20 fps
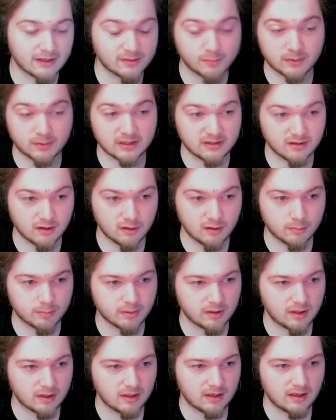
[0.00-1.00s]
pretty dope.
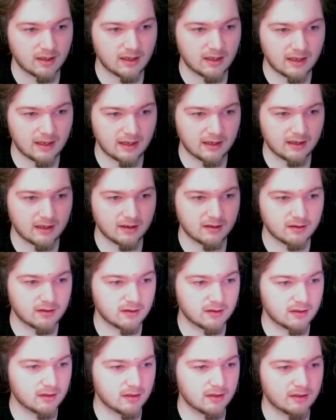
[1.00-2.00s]

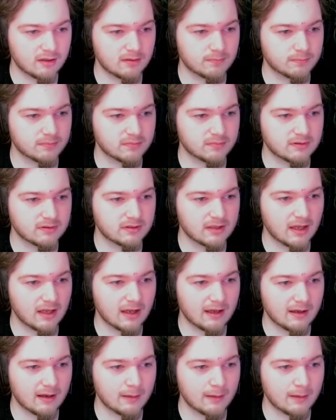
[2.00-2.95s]
And, I